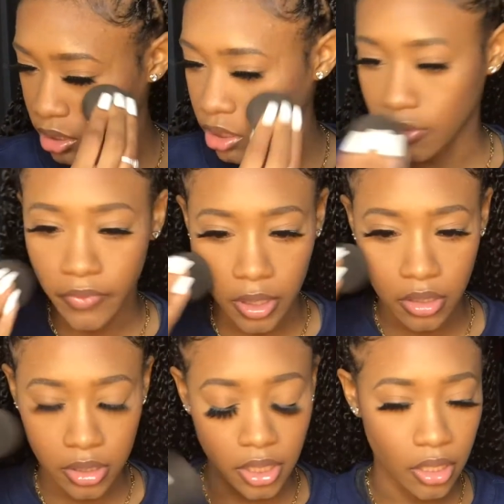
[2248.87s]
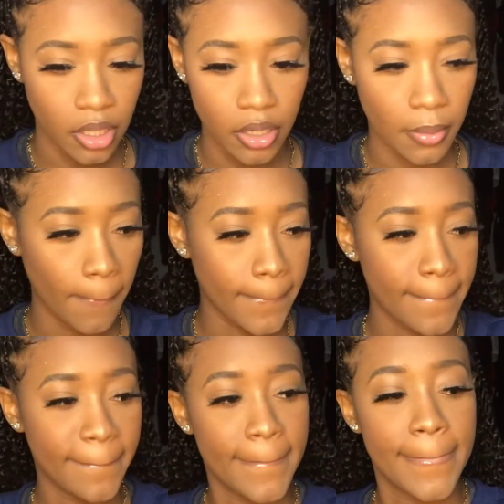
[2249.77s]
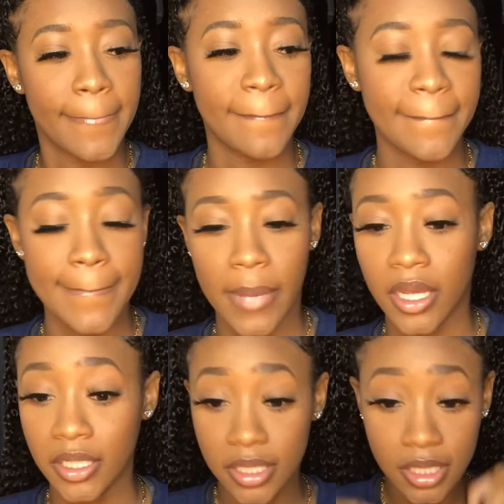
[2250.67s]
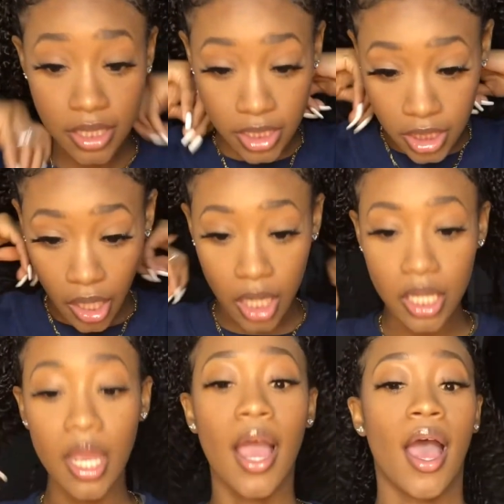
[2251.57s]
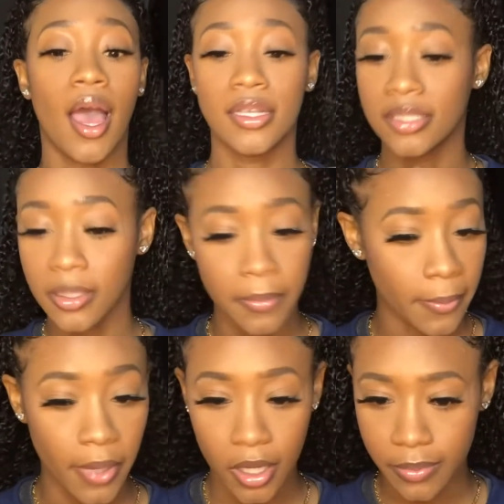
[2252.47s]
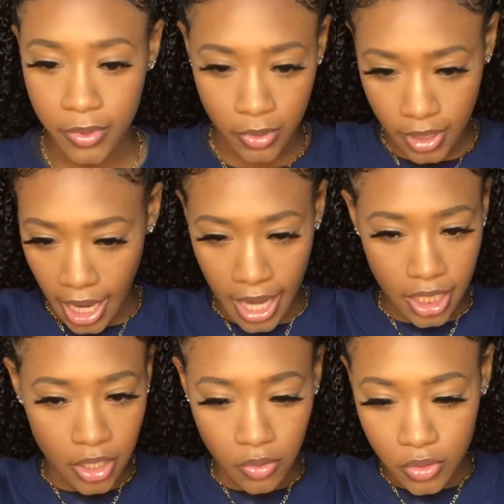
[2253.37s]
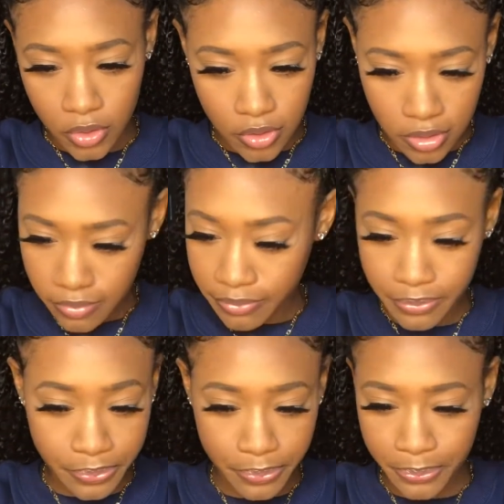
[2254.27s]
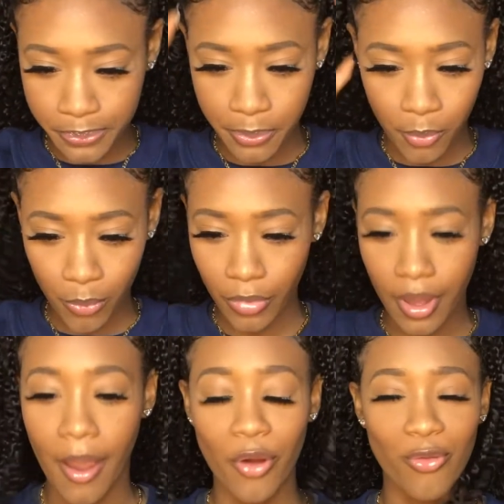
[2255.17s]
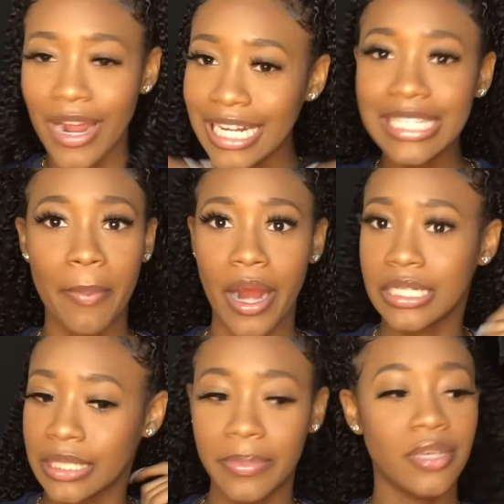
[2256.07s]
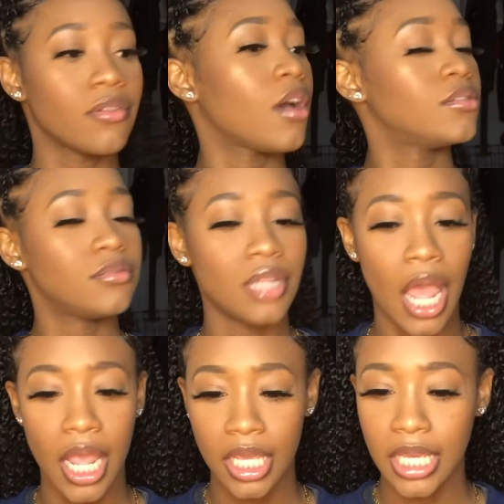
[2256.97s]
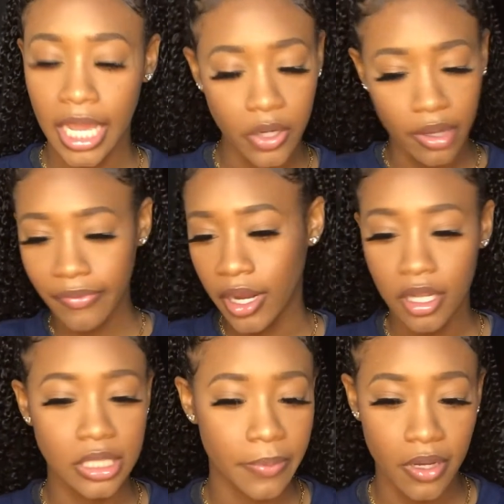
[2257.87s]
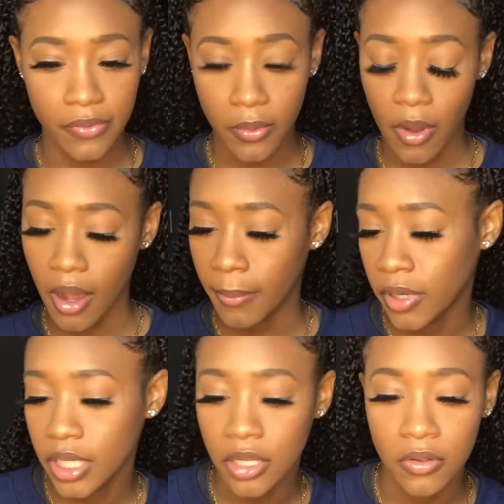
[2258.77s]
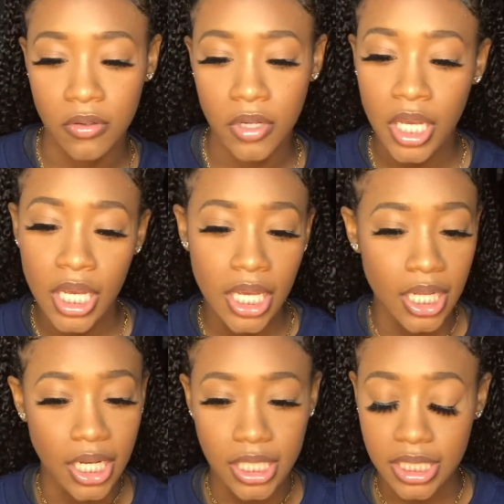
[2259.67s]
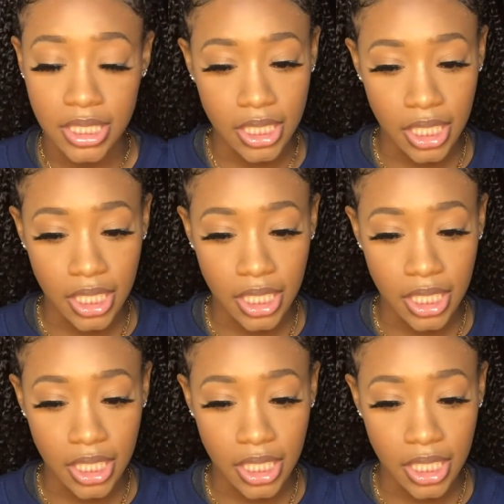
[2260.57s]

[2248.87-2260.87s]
the final thing here, and this is literally a simple makeup look, and it looks ready to party, period. Like, you can do a final spray if you want, but you know, this is